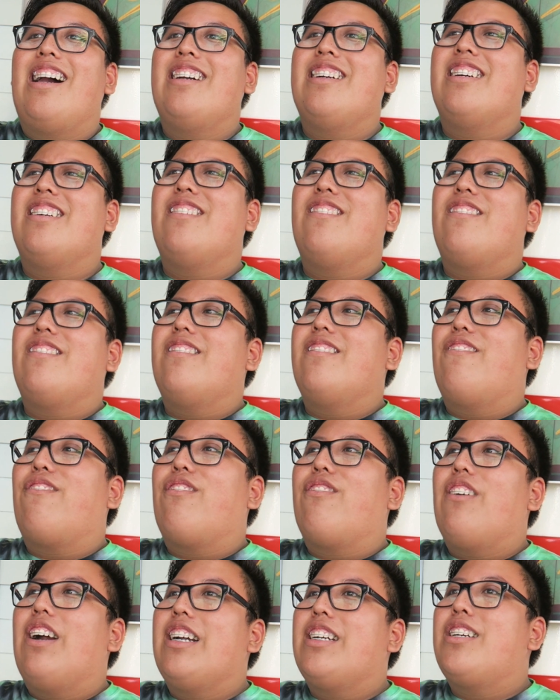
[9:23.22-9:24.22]

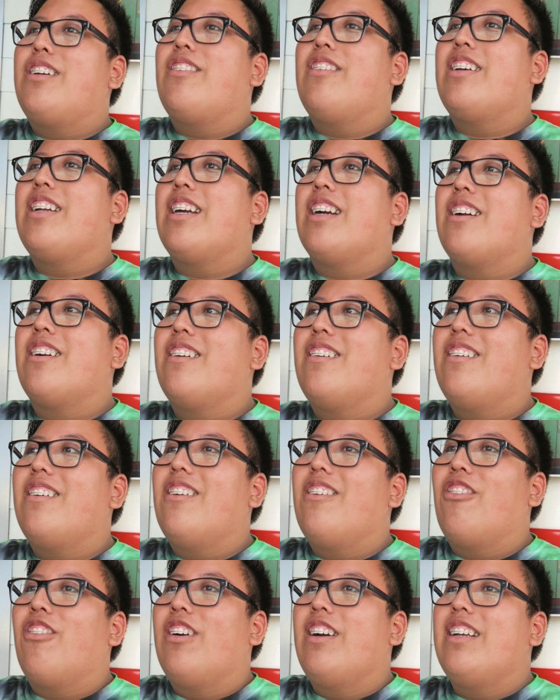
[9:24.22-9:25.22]
freshman year
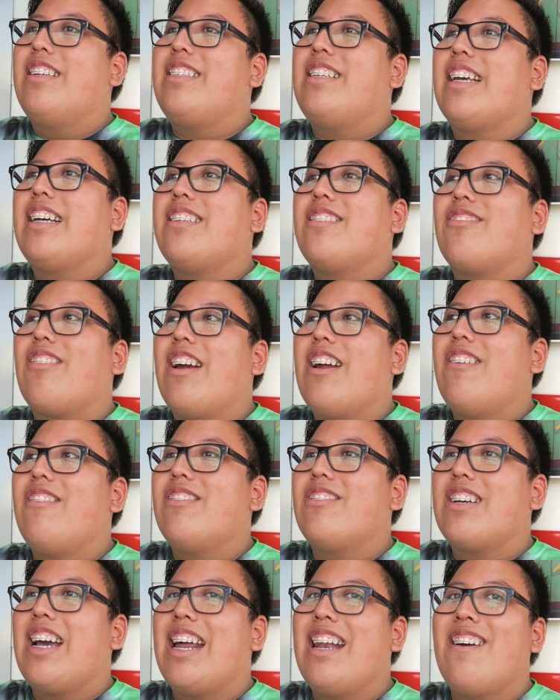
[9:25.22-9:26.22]
or in sixth grade
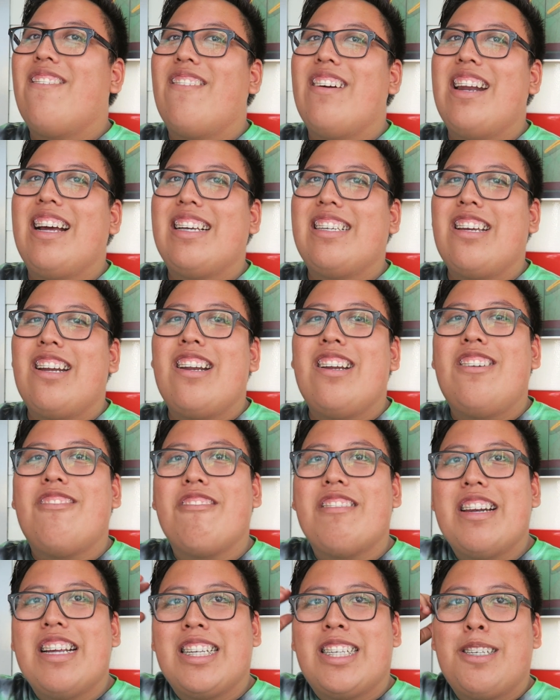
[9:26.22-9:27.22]
was kind of when I started
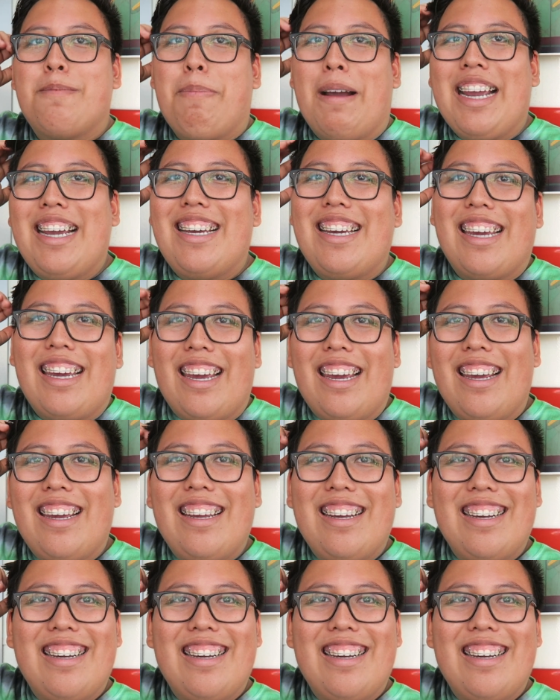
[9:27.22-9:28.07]
doing it spiky.